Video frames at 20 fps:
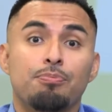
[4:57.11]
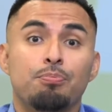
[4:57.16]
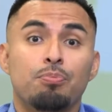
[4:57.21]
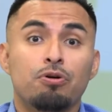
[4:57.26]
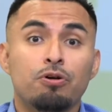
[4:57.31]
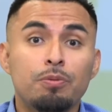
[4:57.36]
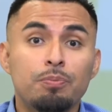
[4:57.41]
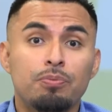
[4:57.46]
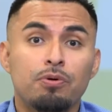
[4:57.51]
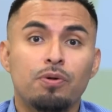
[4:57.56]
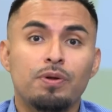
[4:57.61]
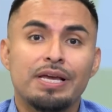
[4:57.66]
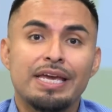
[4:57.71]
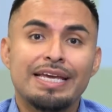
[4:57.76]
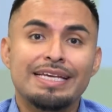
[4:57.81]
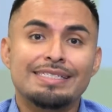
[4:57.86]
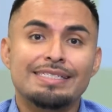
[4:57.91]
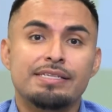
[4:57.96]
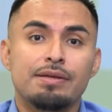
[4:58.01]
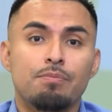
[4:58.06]
Purple
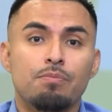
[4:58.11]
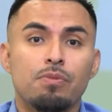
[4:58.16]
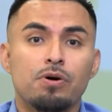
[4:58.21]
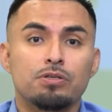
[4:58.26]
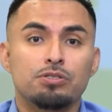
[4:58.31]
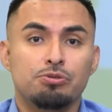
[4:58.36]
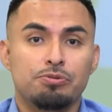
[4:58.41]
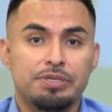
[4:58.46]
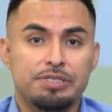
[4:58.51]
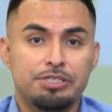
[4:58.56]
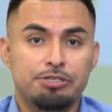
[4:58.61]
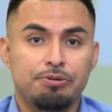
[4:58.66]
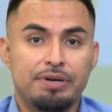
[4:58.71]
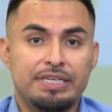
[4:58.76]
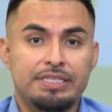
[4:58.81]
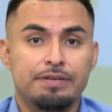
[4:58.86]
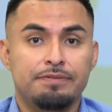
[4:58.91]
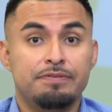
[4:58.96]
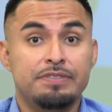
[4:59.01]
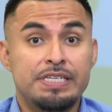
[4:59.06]
is the most
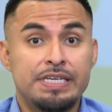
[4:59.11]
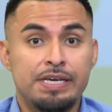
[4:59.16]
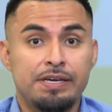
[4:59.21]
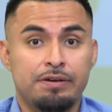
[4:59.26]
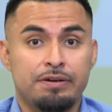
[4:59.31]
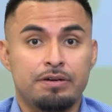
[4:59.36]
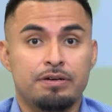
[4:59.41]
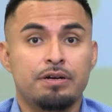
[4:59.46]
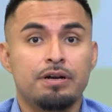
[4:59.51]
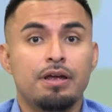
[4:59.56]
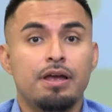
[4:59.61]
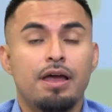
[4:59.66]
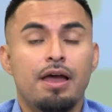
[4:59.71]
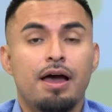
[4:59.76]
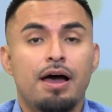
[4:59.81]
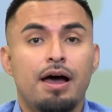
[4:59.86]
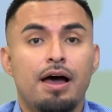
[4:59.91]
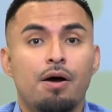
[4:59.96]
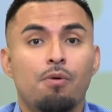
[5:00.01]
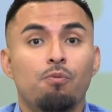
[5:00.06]
restrictive tier.
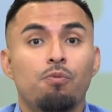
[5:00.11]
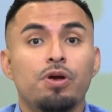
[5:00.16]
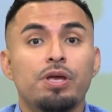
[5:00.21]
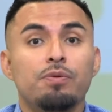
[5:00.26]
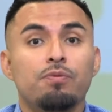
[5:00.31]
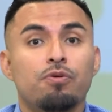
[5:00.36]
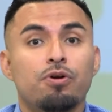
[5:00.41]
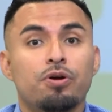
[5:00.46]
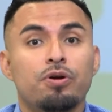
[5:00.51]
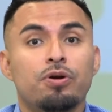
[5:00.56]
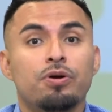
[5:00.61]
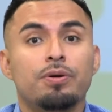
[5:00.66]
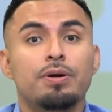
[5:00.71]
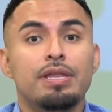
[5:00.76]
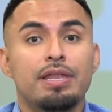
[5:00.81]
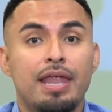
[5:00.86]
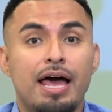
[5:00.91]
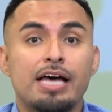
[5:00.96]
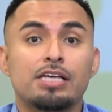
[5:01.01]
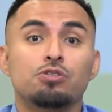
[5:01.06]

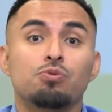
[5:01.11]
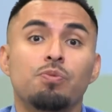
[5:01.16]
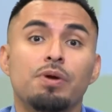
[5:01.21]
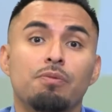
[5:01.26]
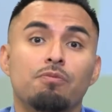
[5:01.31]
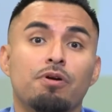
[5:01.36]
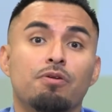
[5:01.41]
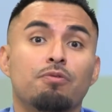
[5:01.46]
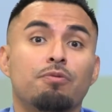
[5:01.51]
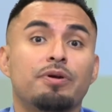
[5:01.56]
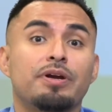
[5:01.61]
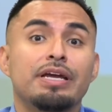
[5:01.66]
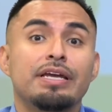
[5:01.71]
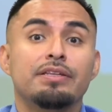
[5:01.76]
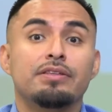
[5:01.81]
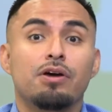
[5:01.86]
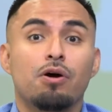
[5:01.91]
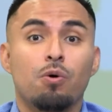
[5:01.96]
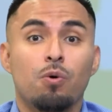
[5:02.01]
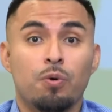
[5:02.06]
Last week we were
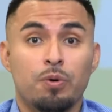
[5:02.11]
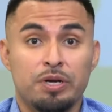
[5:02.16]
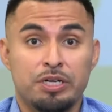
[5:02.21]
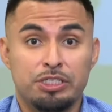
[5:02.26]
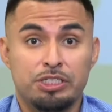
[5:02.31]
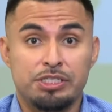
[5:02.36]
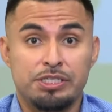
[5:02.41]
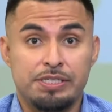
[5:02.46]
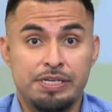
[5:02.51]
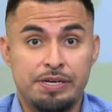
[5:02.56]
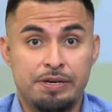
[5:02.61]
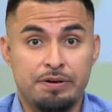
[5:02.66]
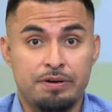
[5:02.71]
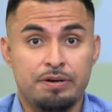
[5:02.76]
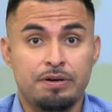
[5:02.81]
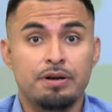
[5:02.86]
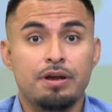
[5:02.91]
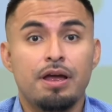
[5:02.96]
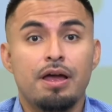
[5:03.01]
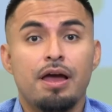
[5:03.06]
in the orange
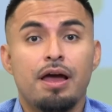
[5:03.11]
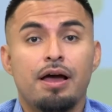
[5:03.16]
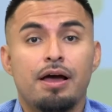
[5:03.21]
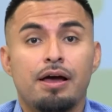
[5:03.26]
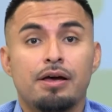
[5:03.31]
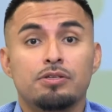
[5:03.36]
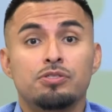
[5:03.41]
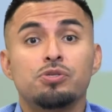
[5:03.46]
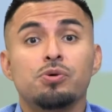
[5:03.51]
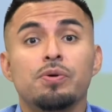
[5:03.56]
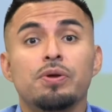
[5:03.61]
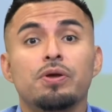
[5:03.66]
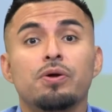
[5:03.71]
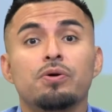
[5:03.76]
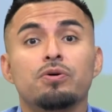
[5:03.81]
tier. So it